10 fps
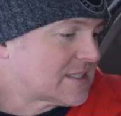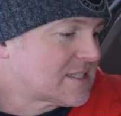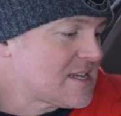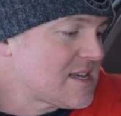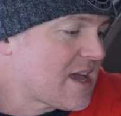and
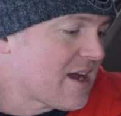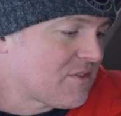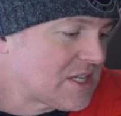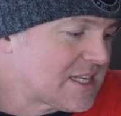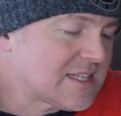see
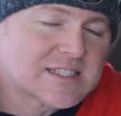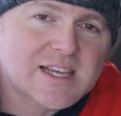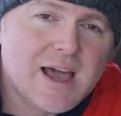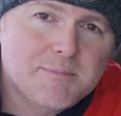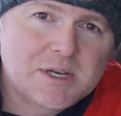everything that's
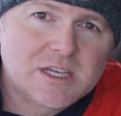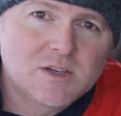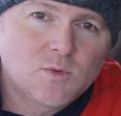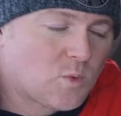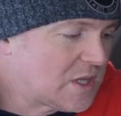
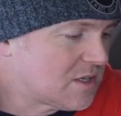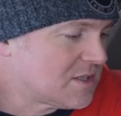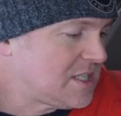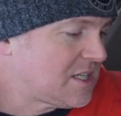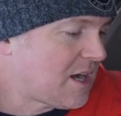happening with your
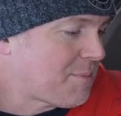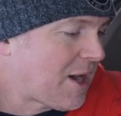DJI